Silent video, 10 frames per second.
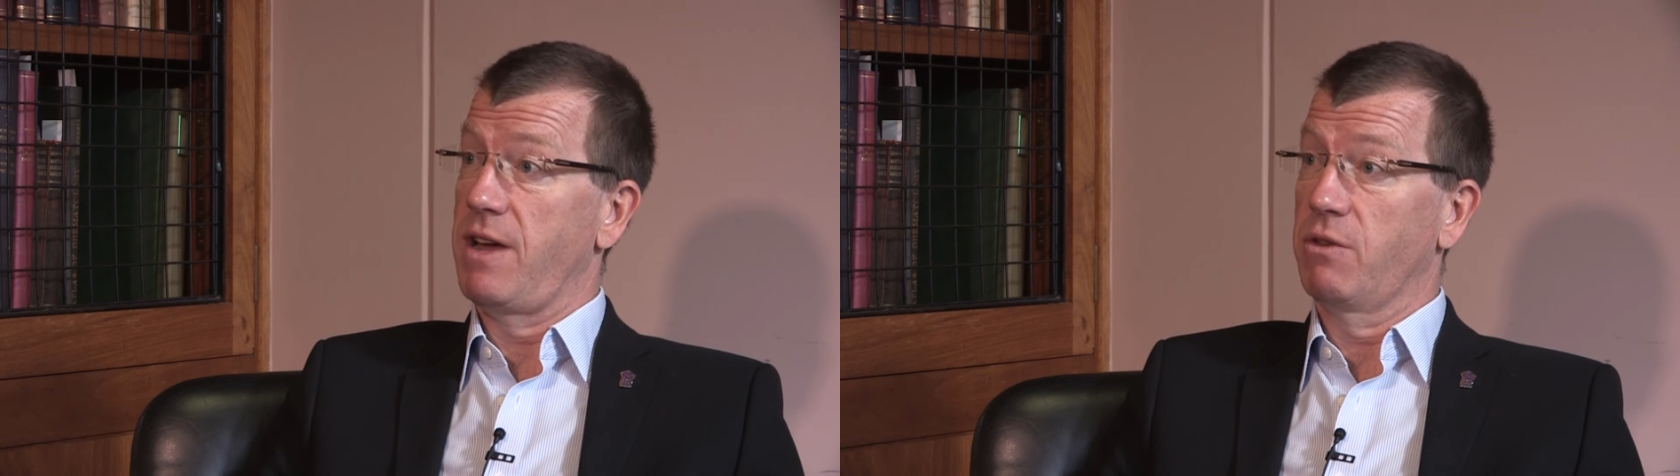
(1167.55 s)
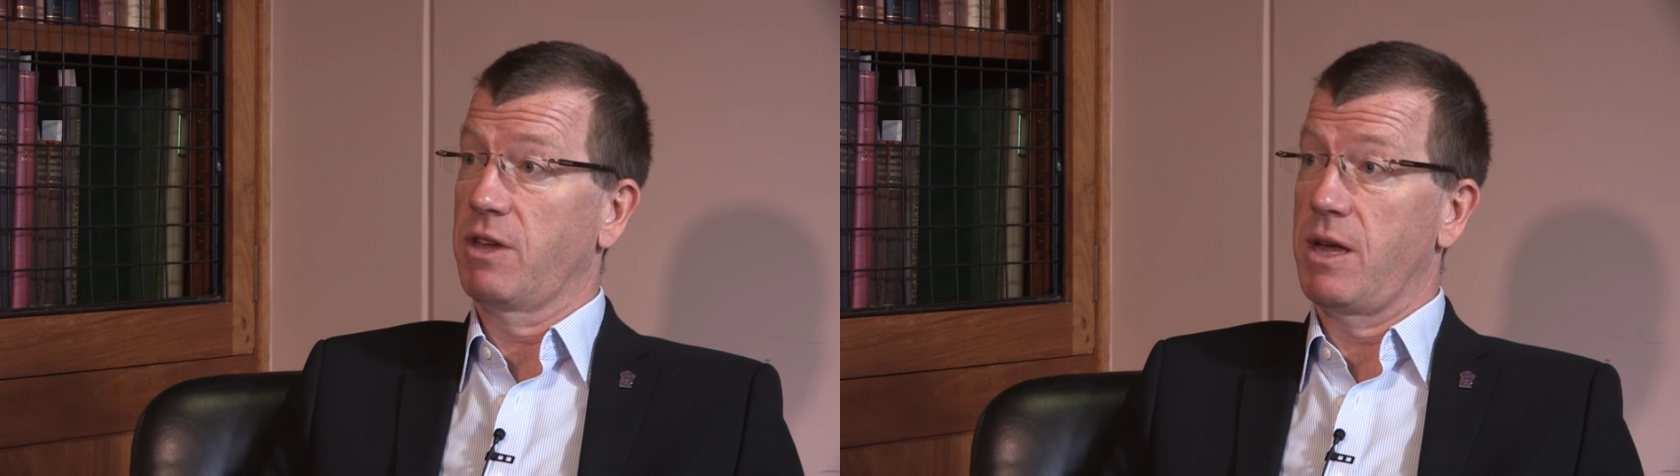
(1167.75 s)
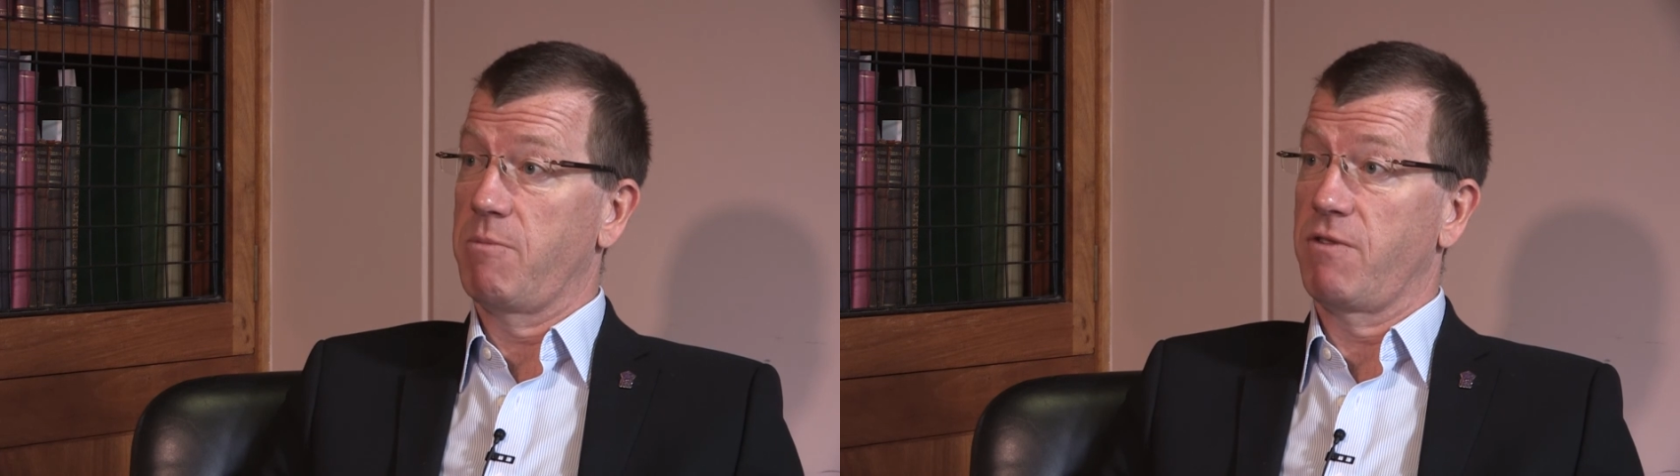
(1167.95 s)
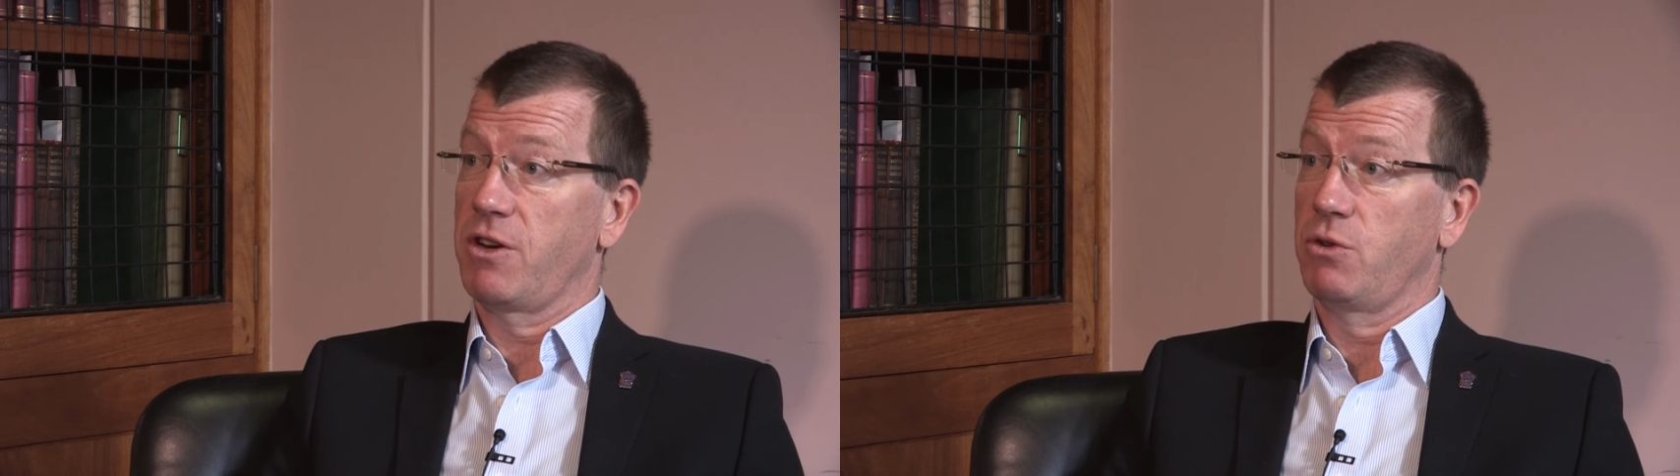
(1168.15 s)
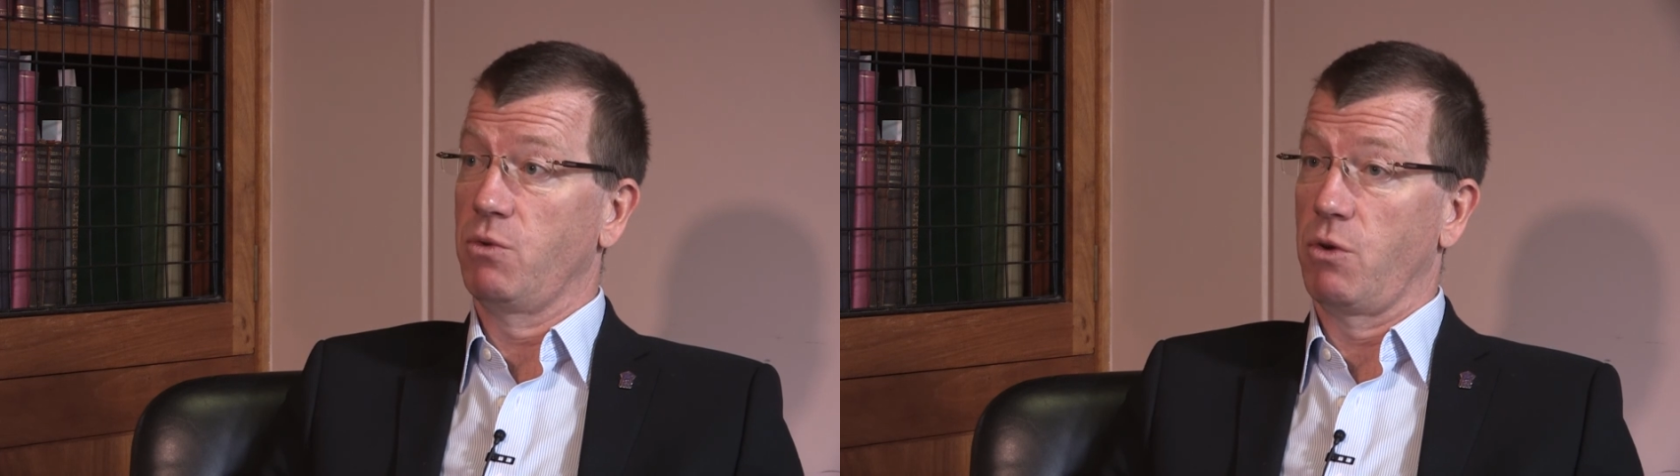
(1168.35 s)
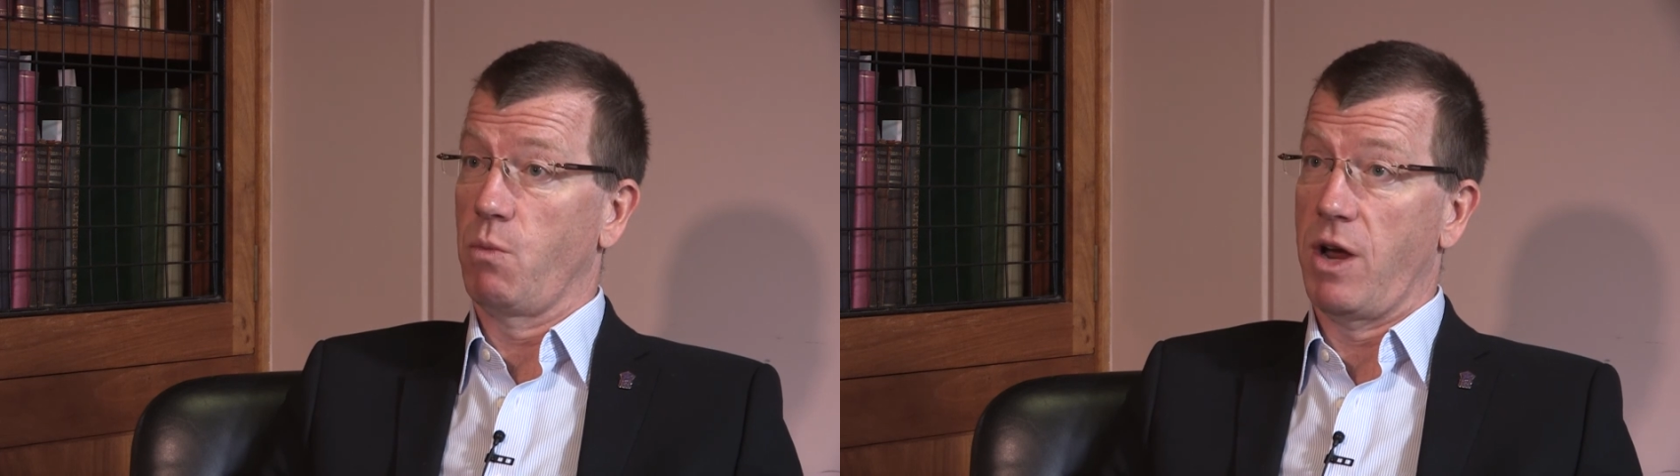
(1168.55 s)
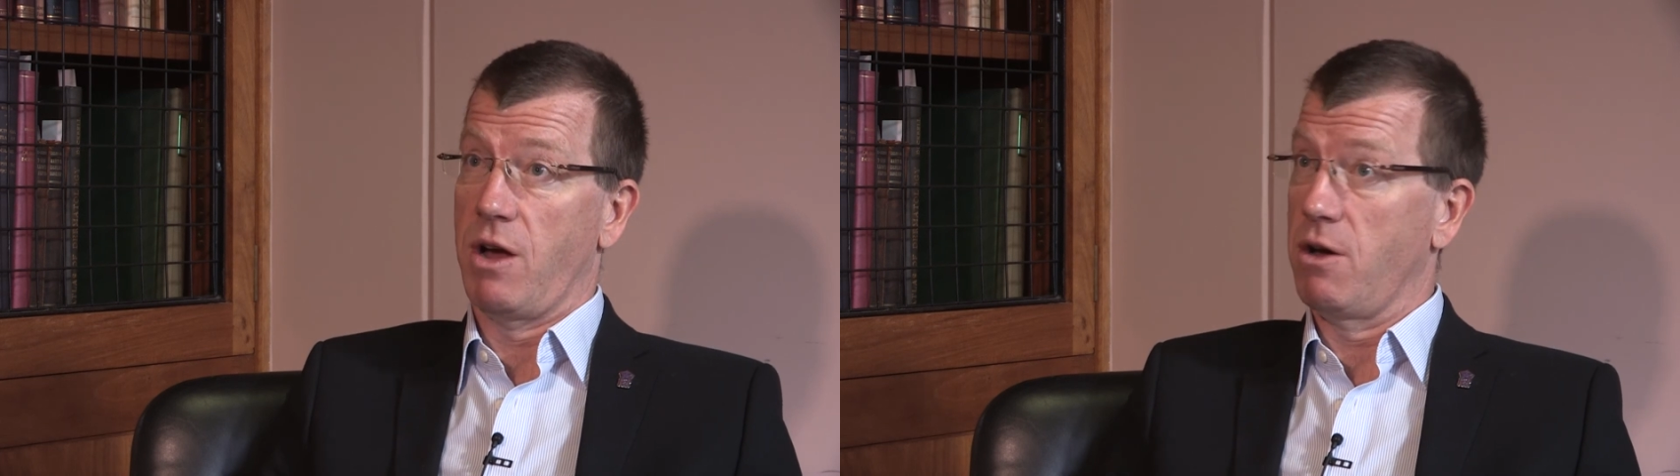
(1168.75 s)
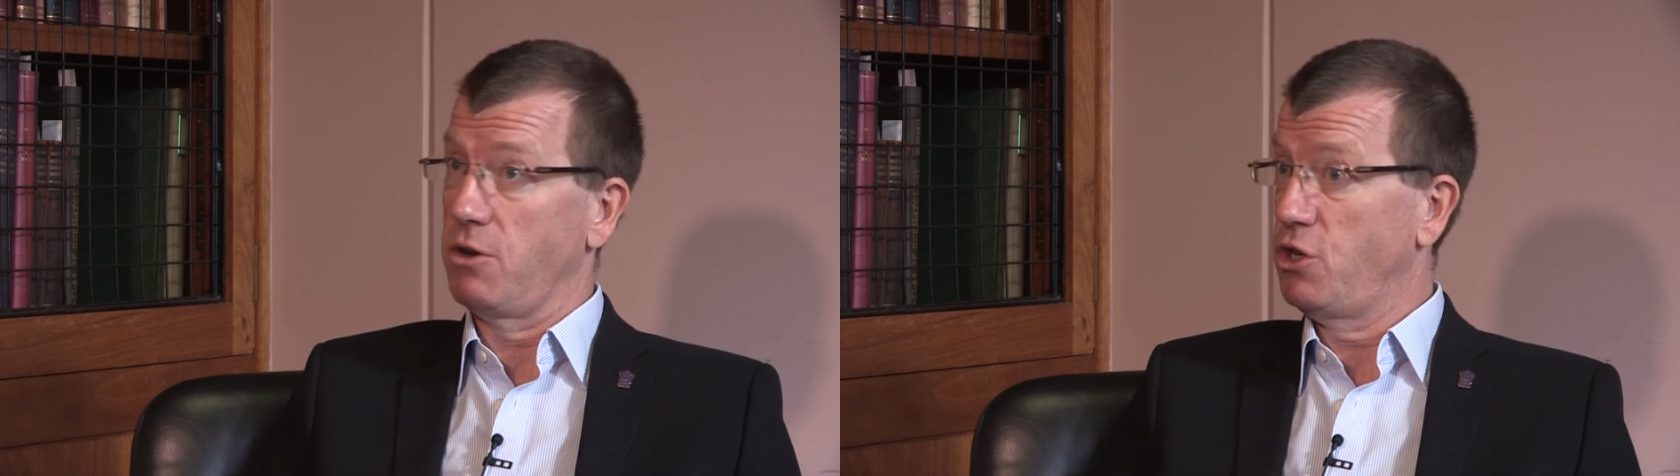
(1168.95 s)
healthcare professional that we are